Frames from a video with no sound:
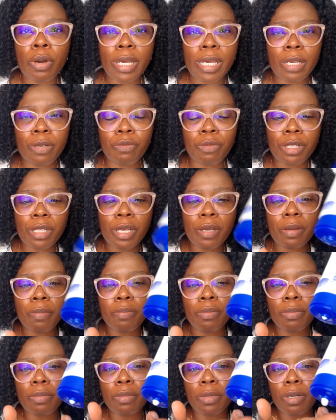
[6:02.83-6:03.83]
in with a
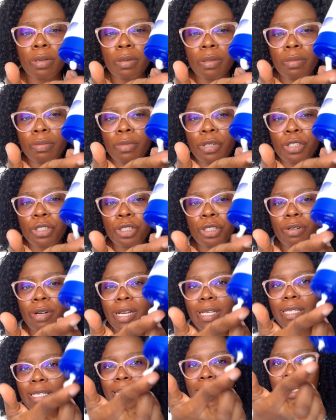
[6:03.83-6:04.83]

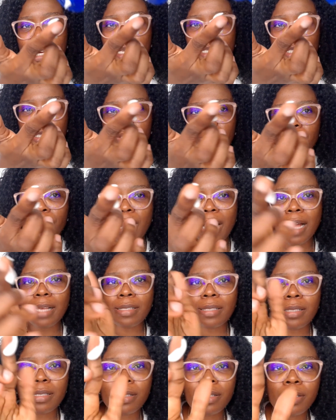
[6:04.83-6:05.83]
moisturizer that, you know,
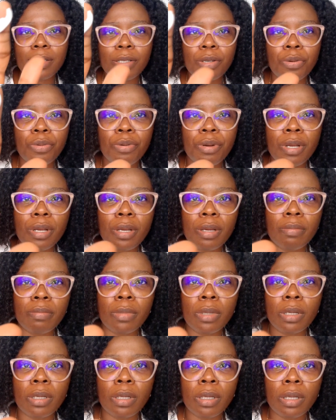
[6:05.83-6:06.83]
has this
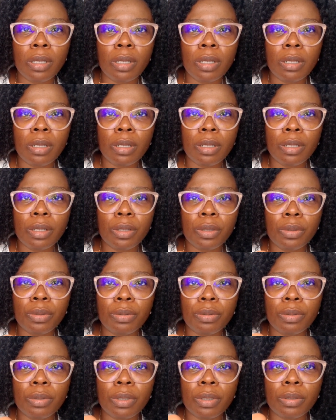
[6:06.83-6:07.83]
cream, you
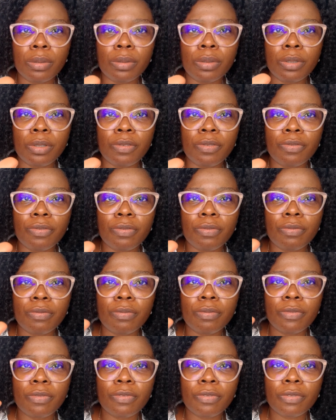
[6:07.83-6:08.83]
know, I don't know if
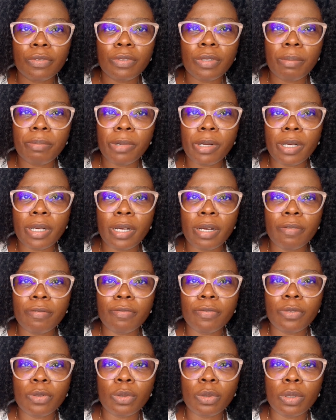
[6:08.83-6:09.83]
camera can
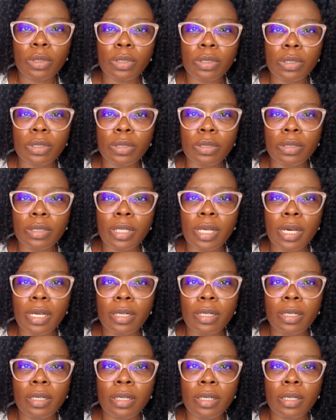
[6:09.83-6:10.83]
focus on that.
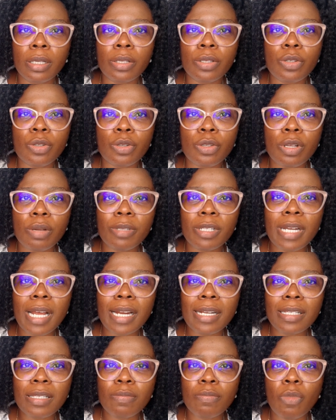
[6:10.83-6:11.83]
So something
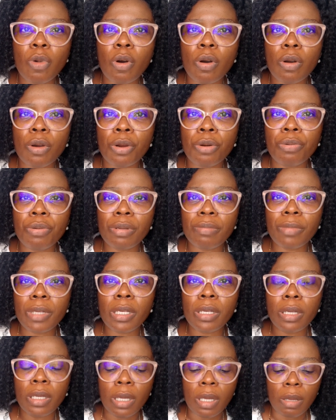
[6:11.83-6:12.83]
that is more
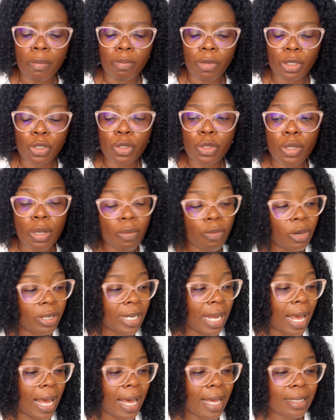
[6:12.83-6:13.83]
creamy. But someone
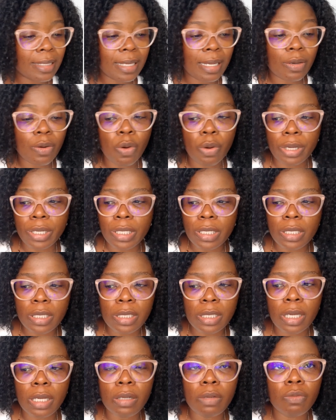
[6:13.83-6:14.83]
that has an oily
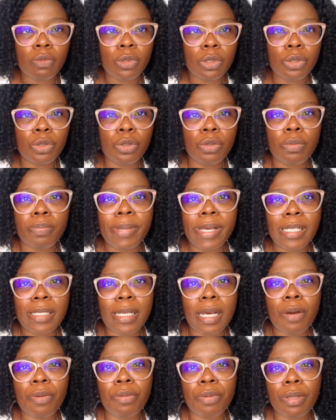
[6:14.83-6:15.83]
skin would do
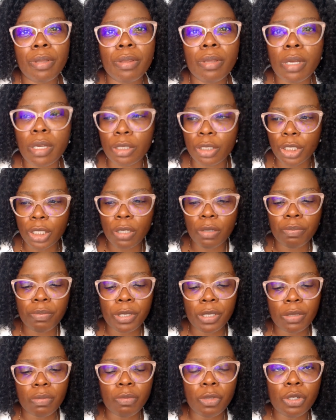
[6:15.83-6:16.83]
better with a
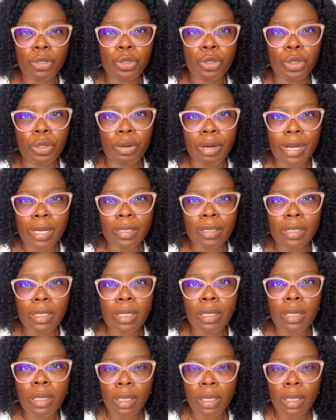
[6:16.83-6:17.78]
gel-based moisturizer,